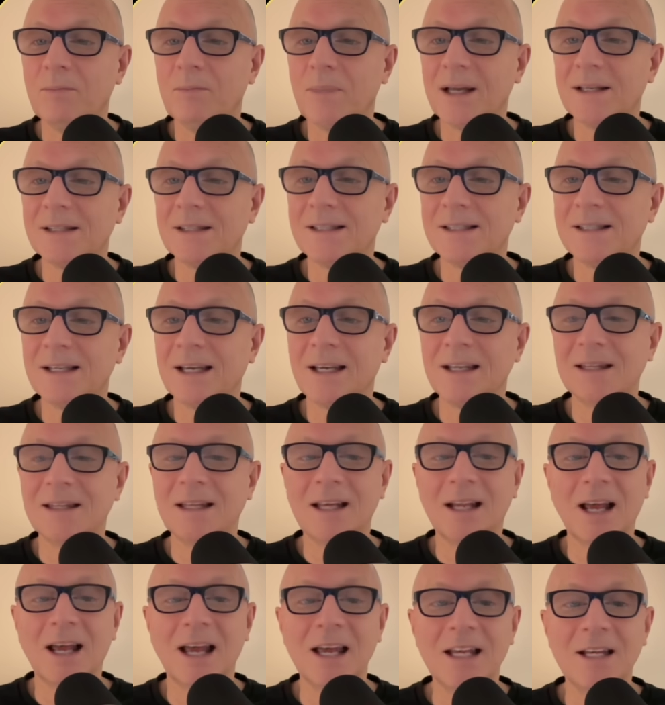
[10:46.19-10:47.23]
Musk said
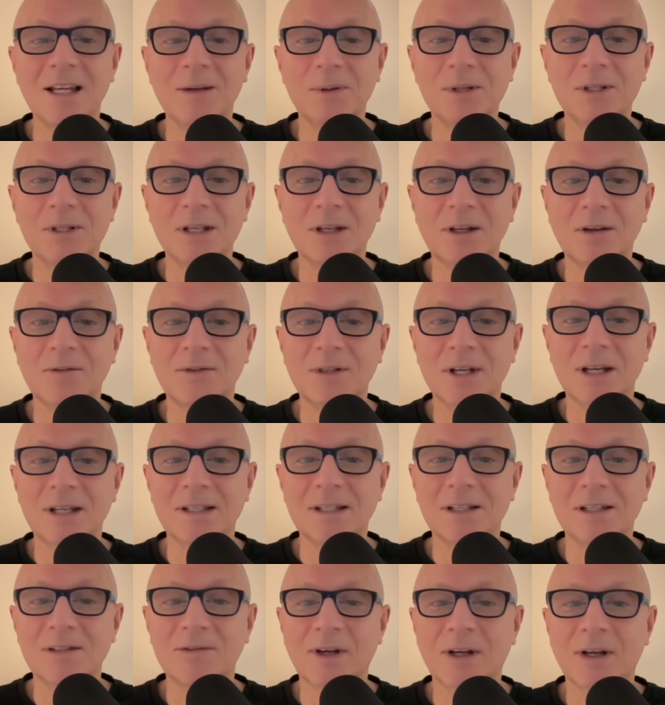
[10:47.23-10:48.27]
that 80% of
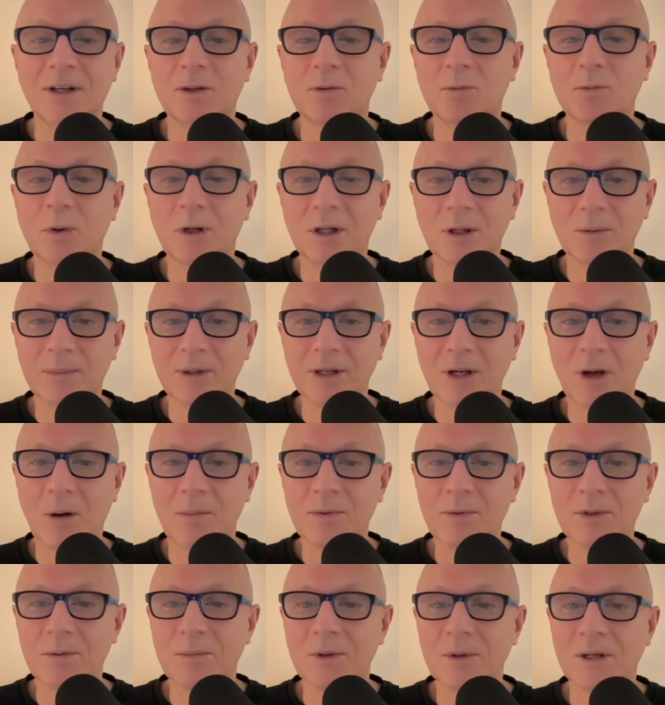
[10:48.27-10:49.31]
Tesla's value will be
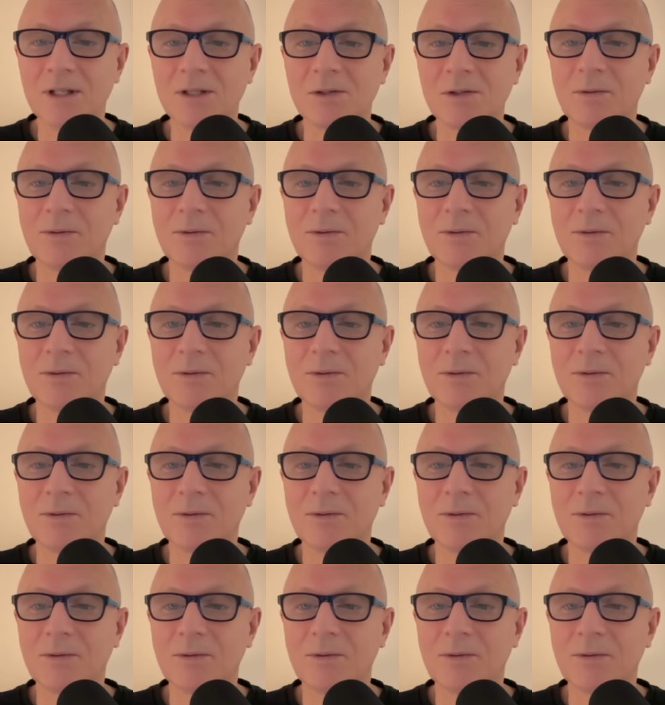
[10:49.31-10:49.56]
Optimus,